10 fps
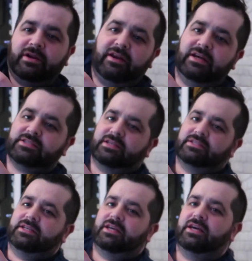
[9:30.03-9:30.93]
here he is.
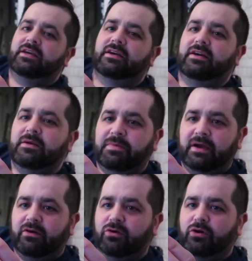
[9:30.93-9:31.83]
It's uh, an
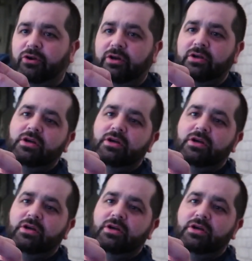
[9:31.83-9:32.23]
Imperial gunner.